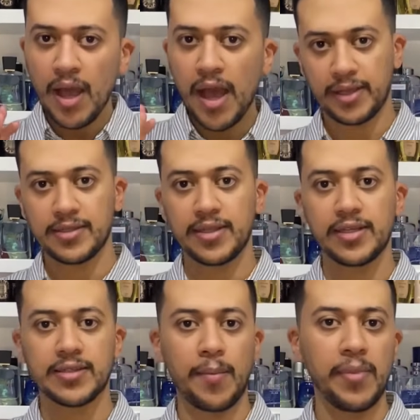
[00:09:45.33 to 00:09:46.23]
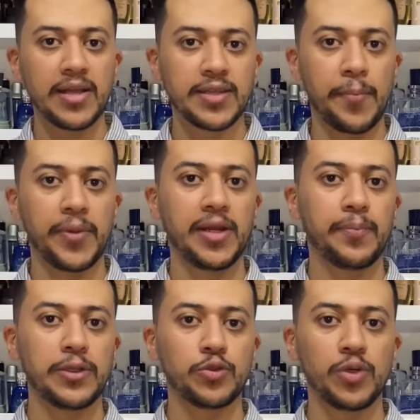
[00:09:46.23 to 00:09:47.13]
I can see it's a mass appealing
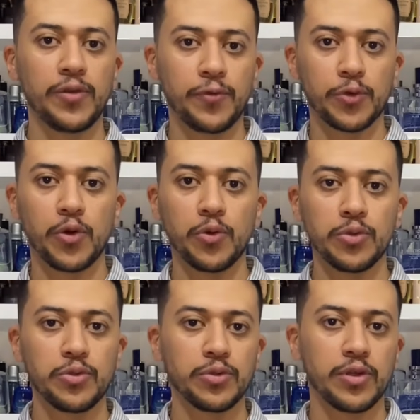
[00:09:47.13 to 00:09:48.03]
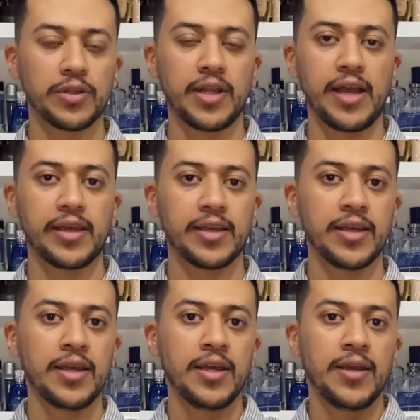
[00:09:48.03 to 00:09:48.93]
patchouli. For who do not like
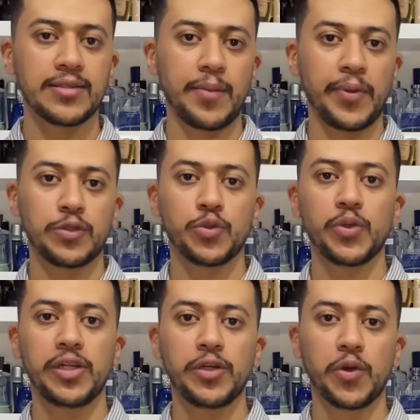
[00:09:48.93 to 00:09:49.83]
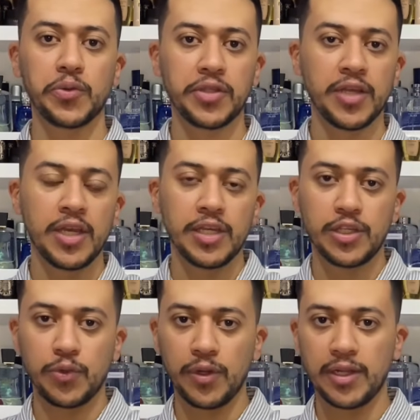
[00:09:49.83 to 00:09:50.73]
the patchouli note,
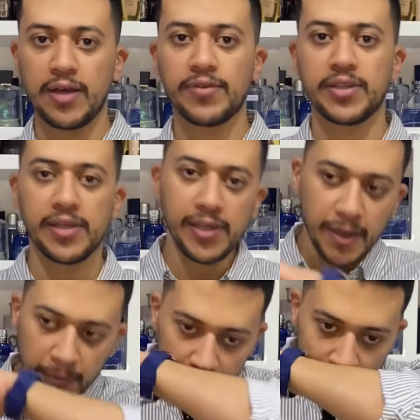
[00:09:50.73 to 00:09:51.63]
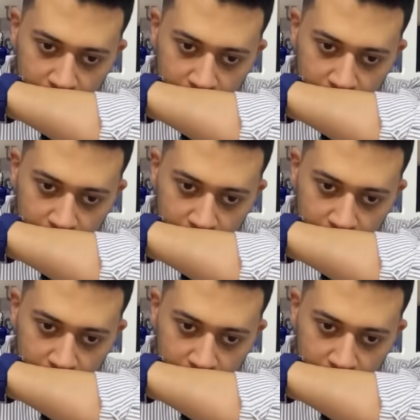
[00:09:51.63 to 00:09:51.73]
you will love it here.